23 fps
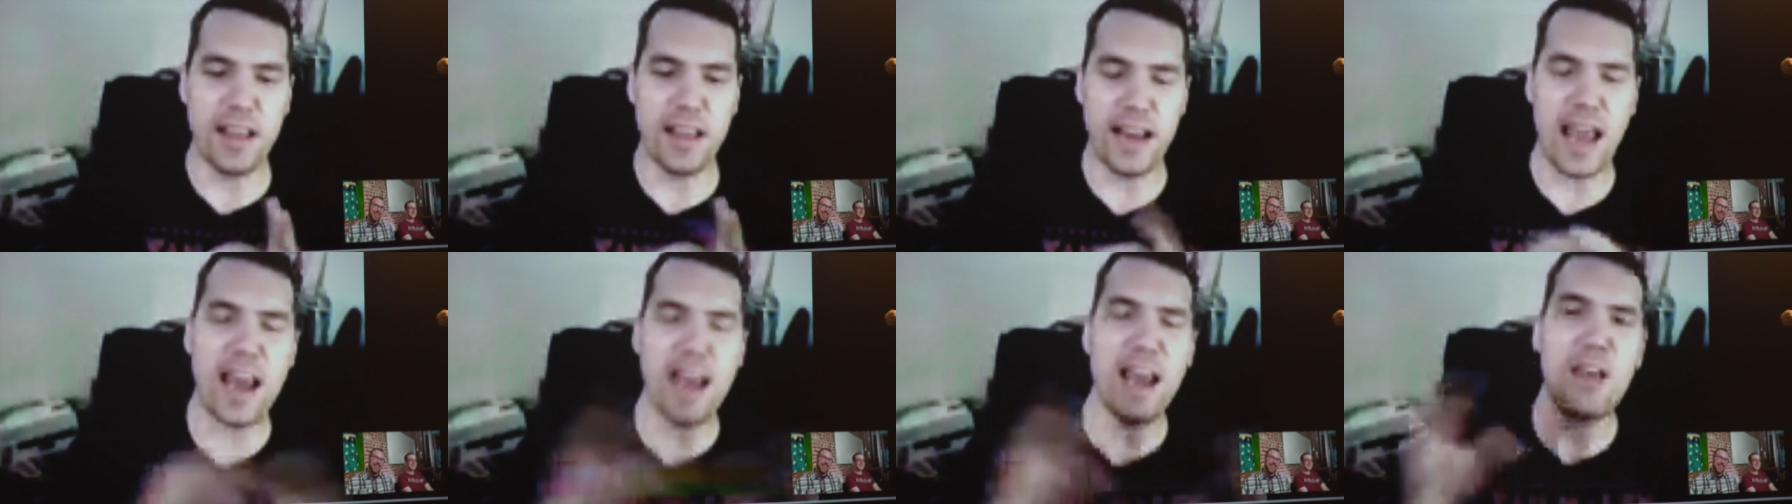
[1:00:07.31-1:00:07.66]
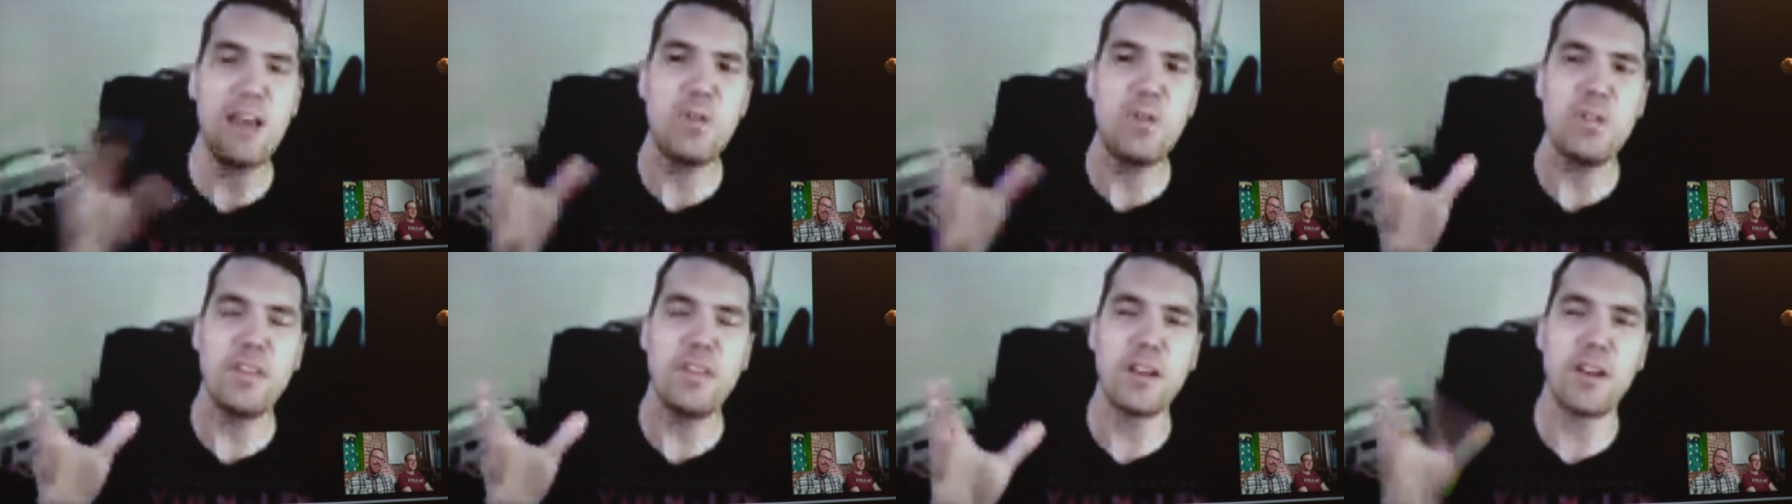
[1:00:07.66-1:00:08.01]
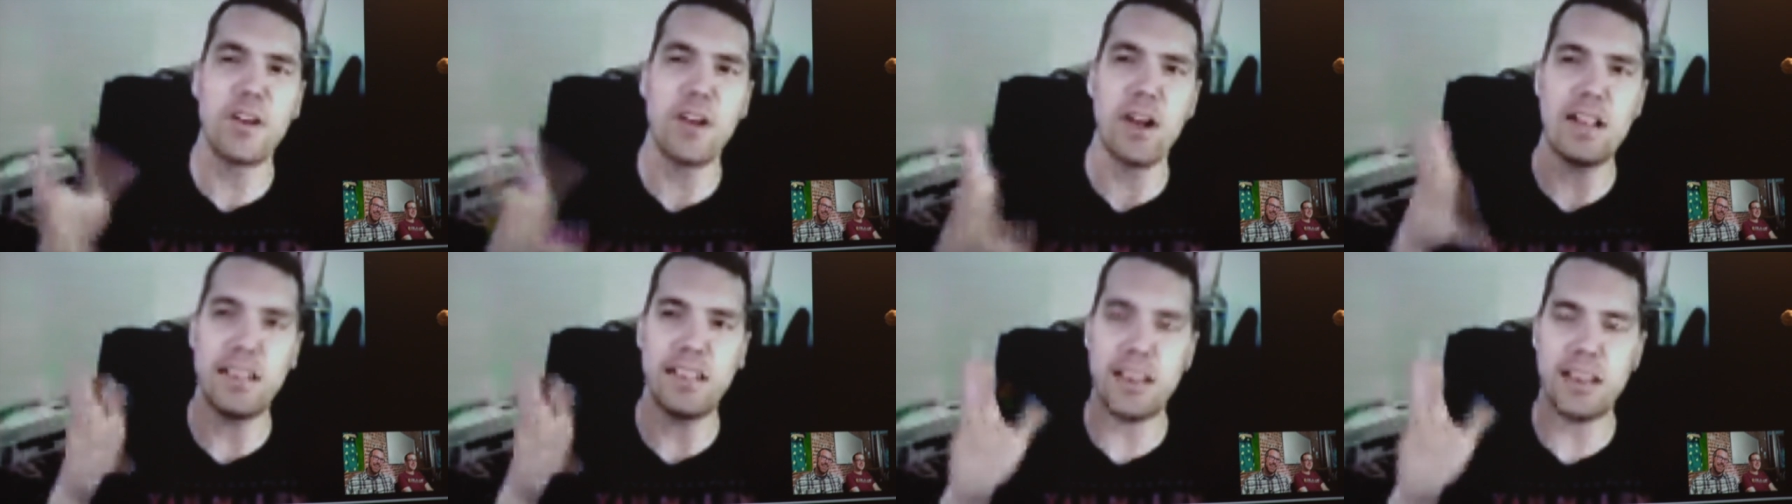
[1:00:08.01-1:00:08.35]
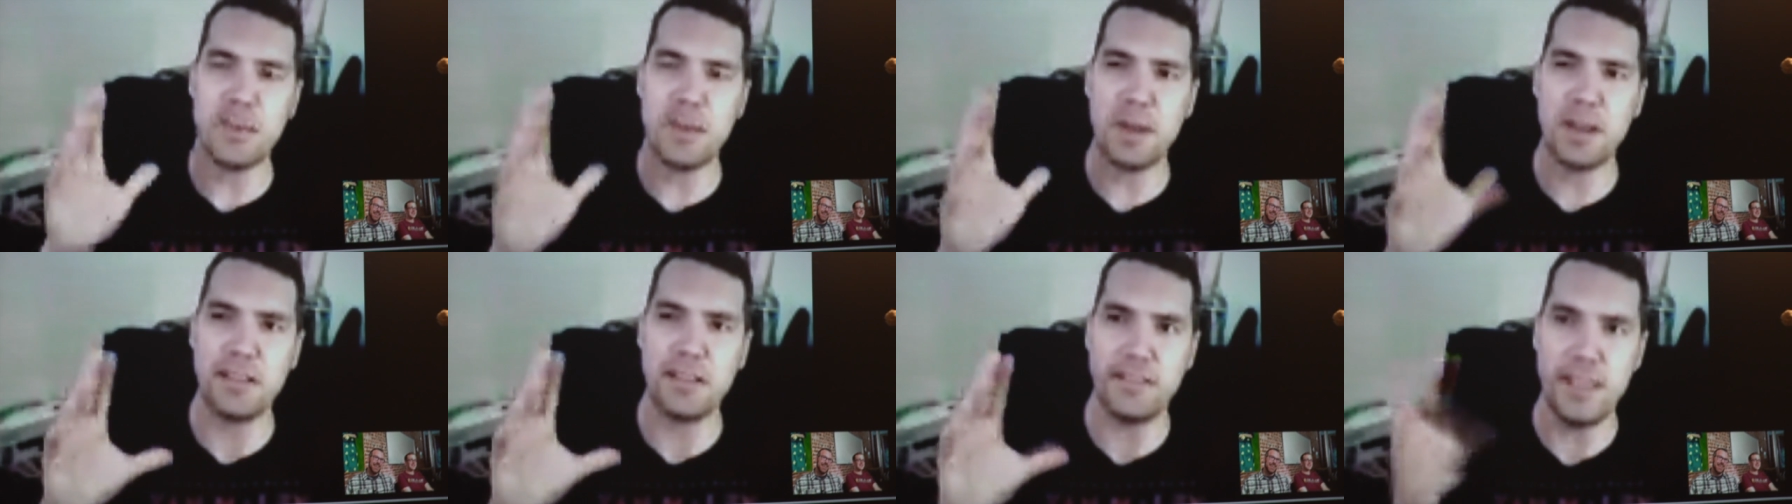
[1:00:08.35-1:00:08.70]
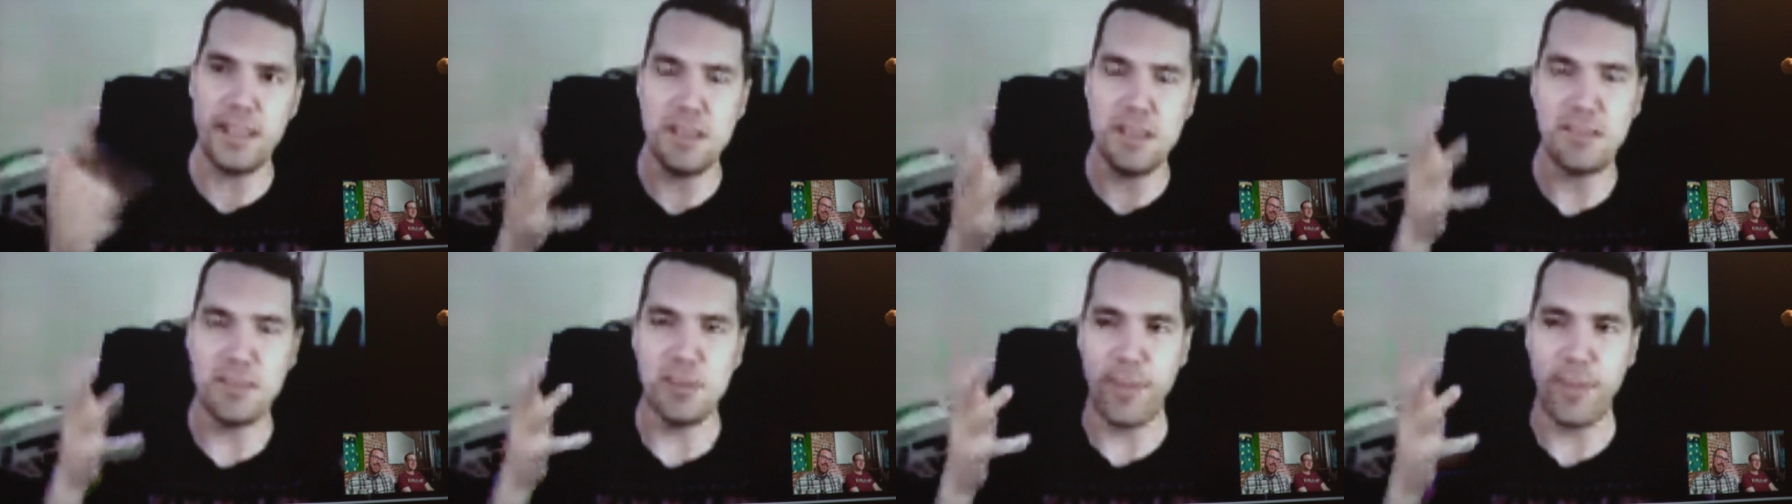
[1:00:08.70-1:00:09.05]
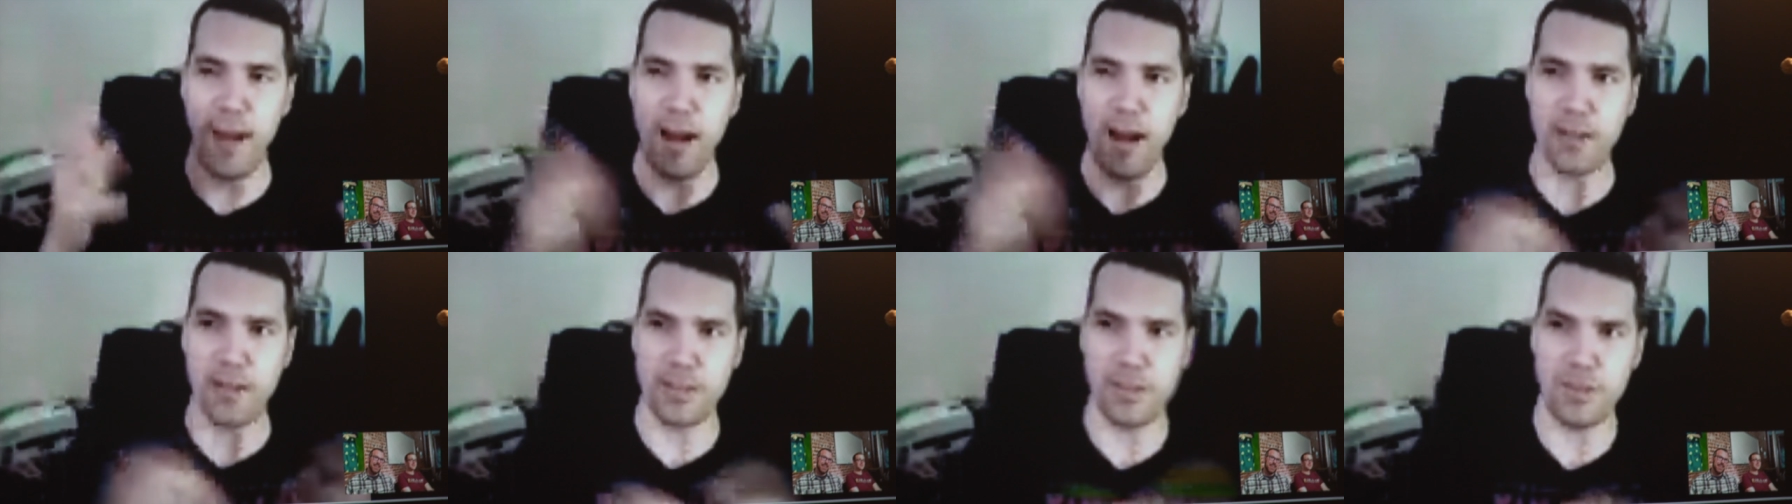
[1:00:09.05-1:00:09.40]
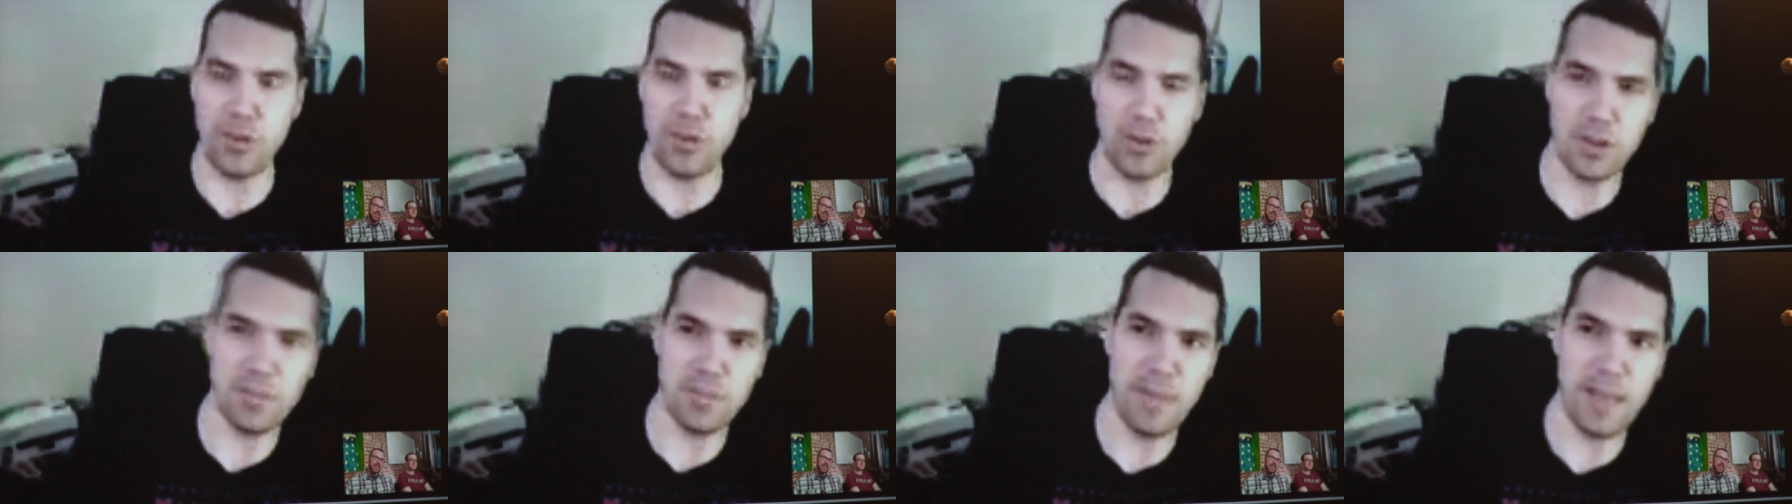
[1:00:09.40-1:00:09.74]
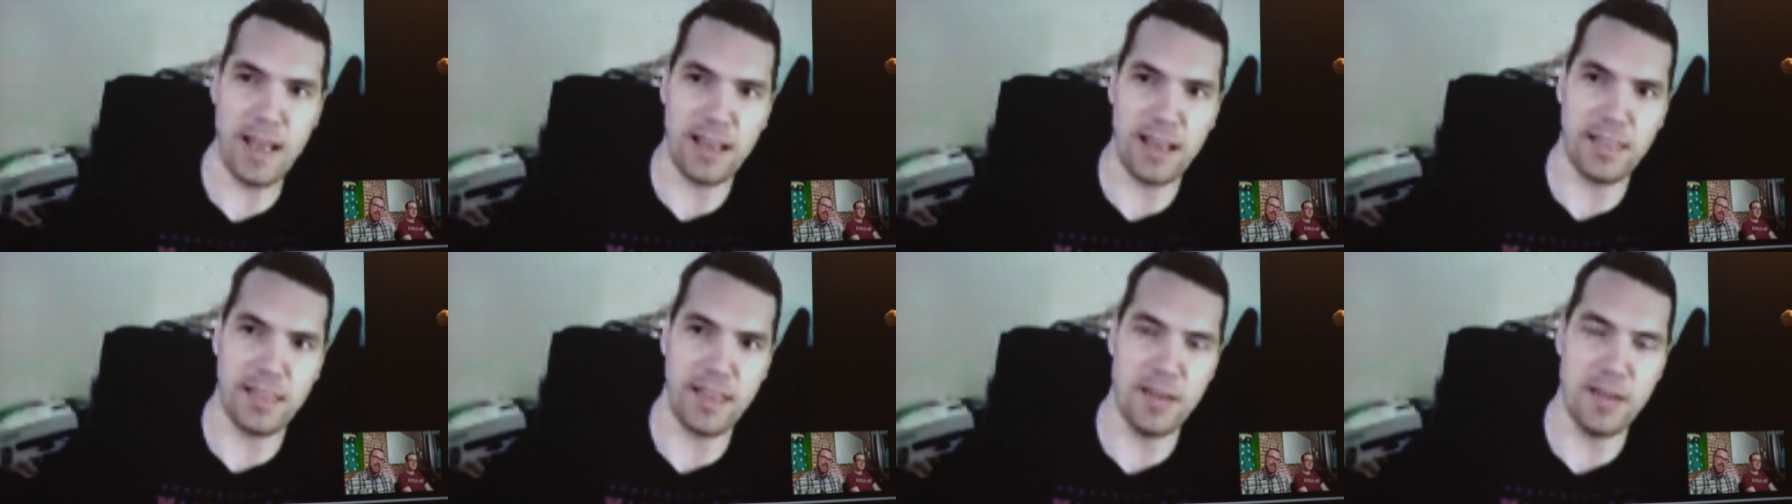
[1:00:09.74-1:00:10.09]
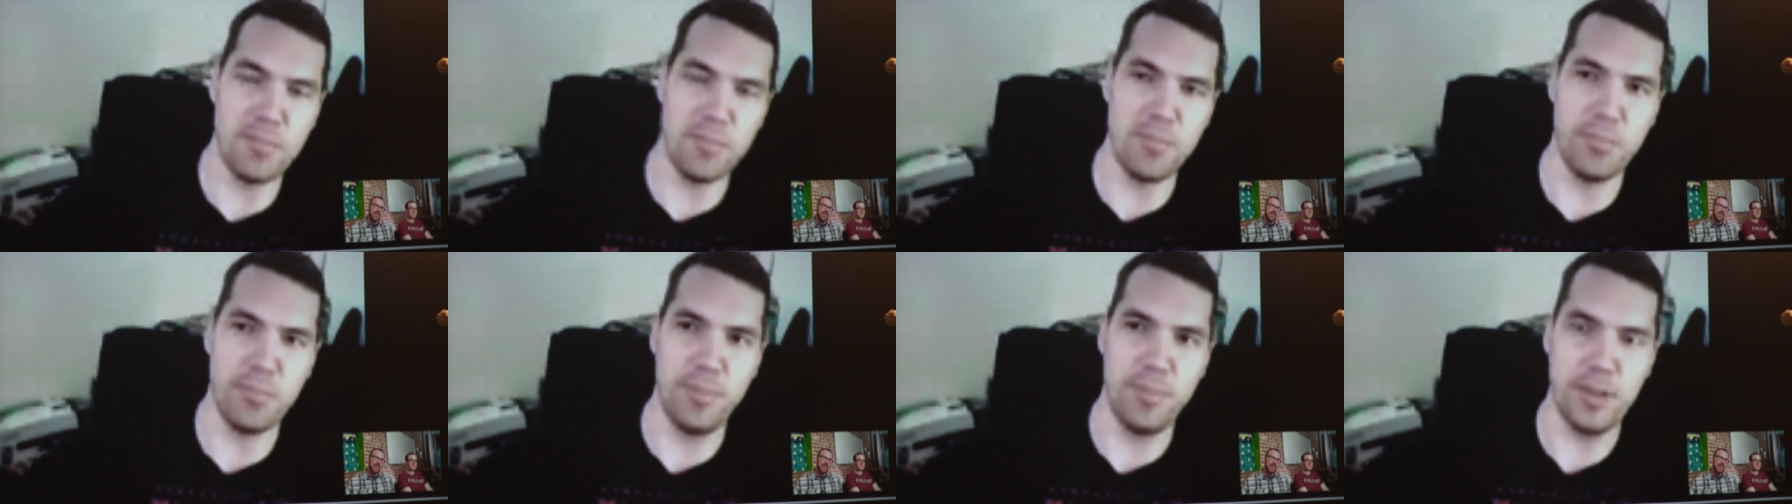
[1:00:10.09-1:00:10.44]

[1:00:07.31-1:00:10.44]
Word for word: And, and the great thing about demon powers is you can make them